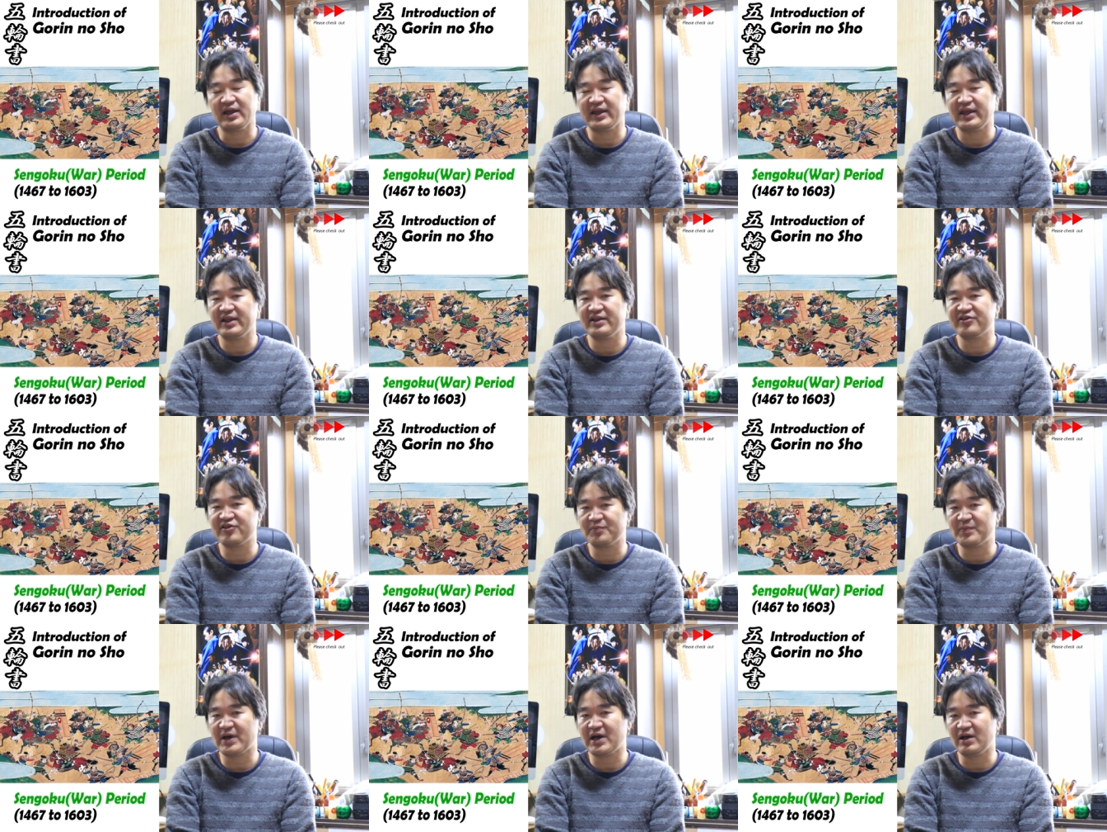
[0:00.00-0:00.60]
in
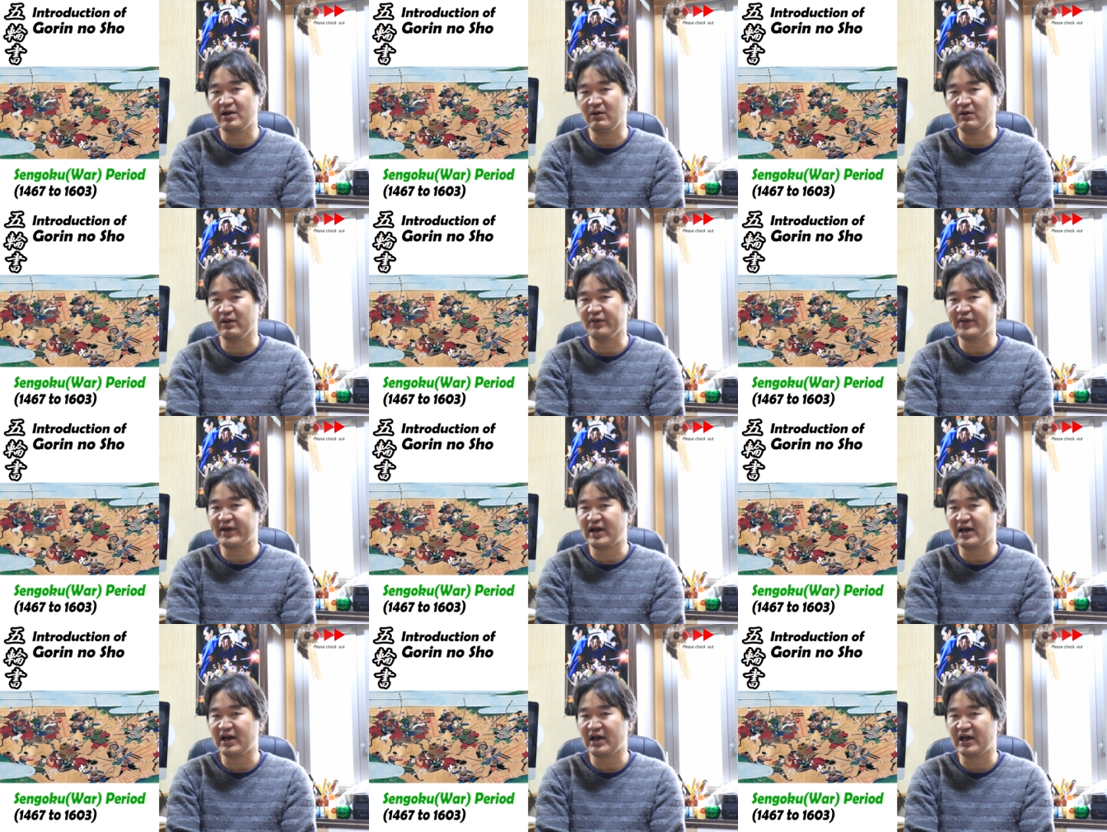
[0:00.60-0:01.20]
Japan all
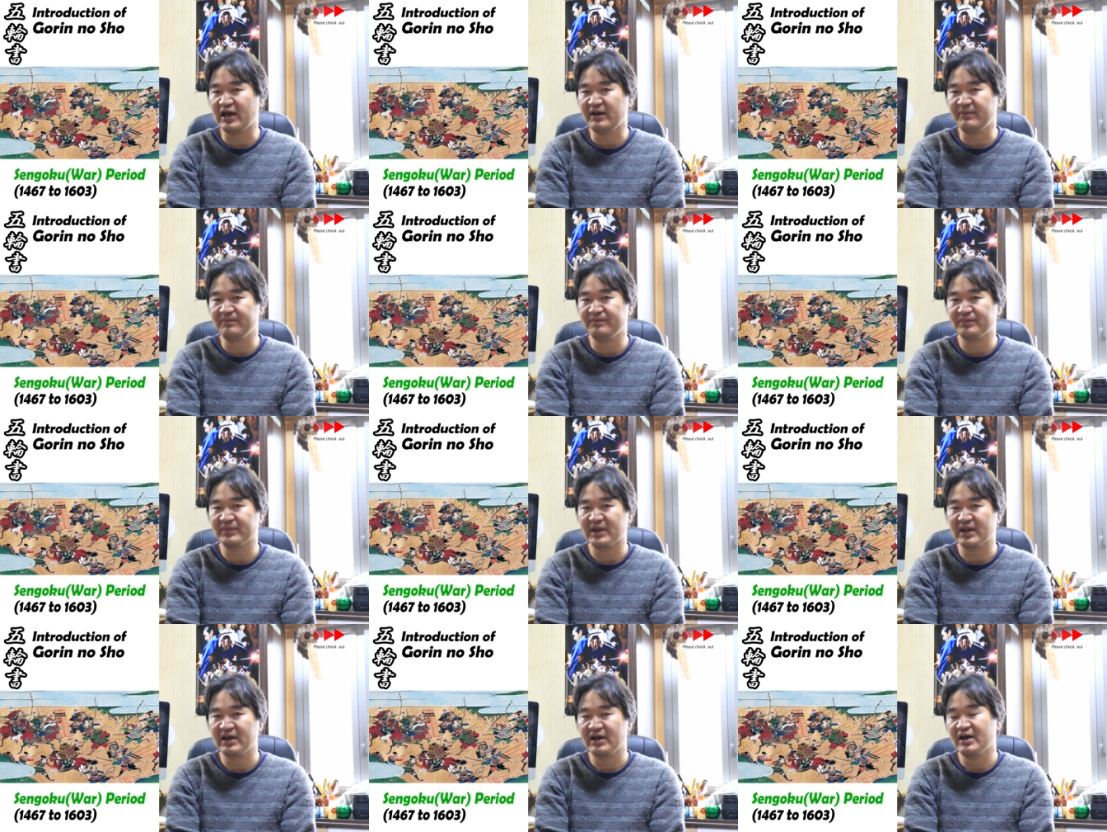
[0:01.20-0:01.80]
time
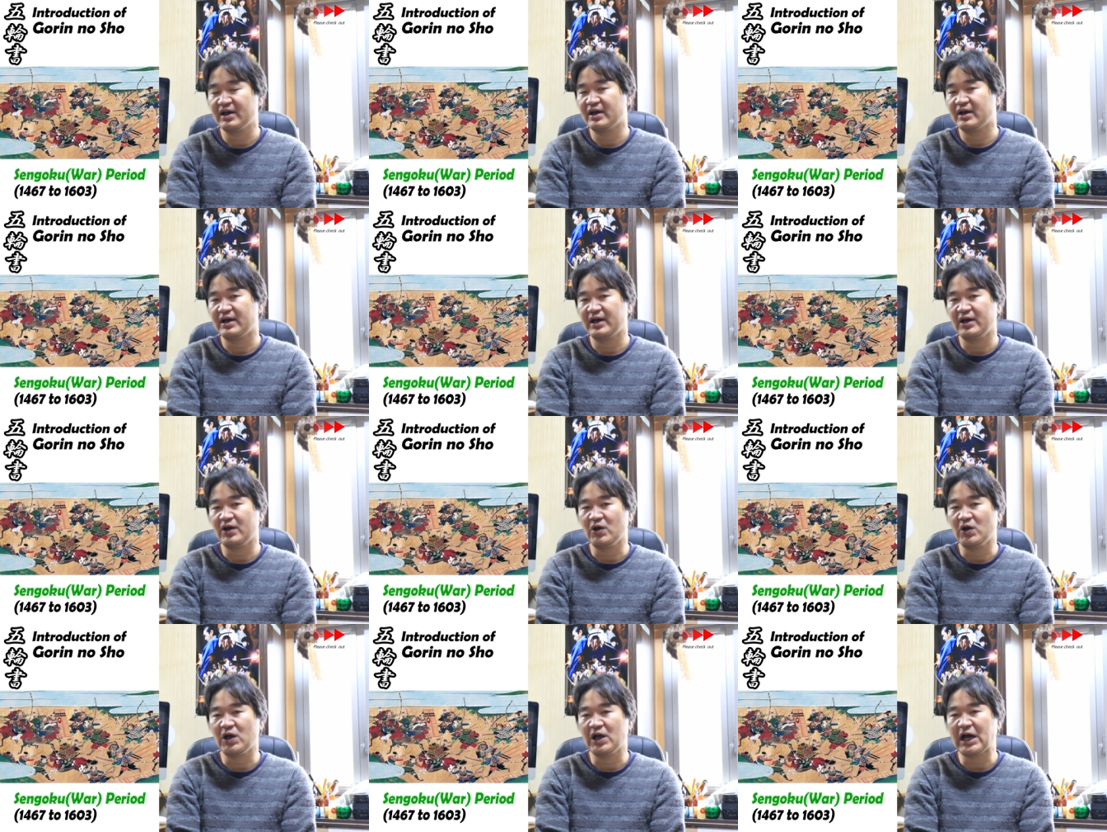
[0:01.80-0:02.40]

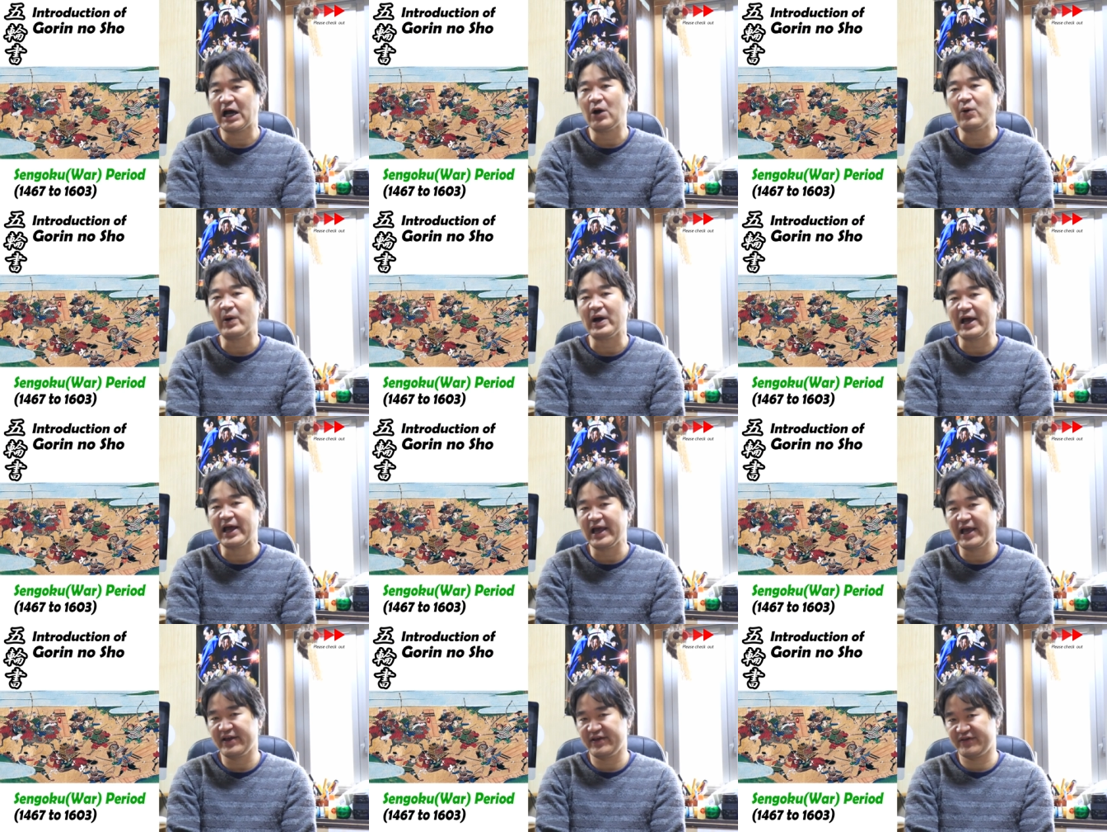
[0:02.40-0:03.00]
uh, our
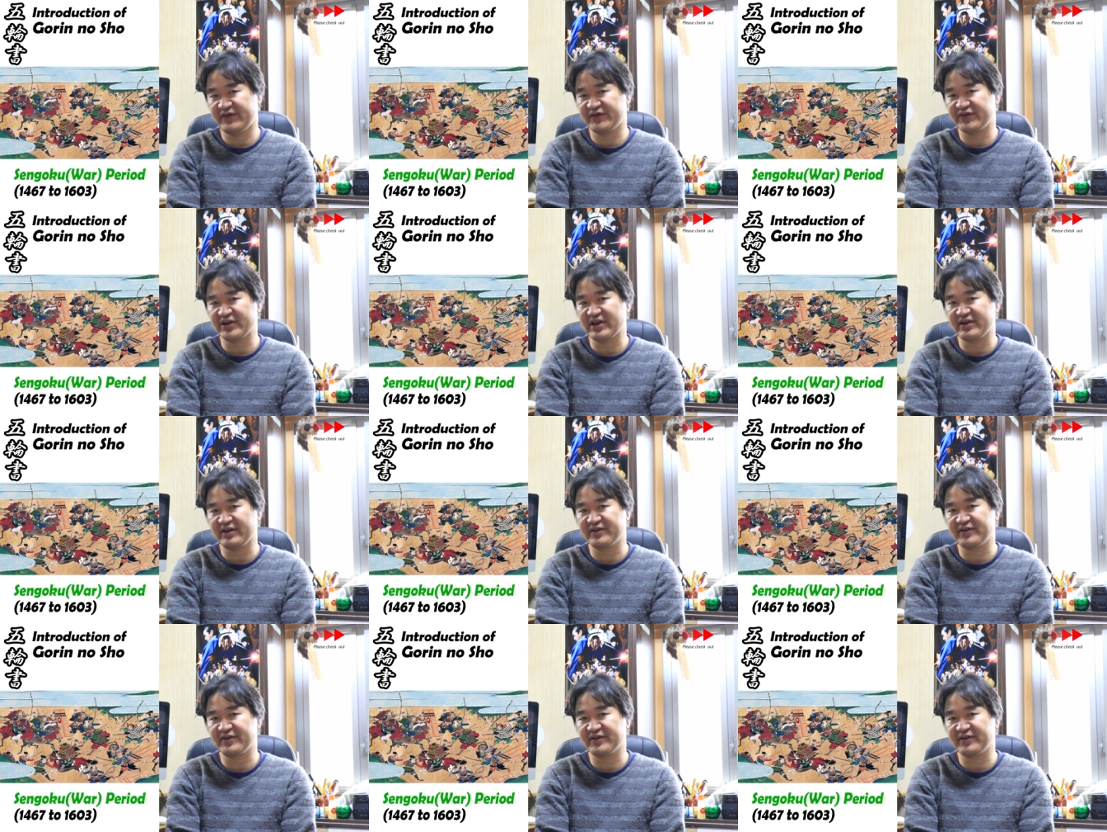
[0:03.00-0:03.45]
age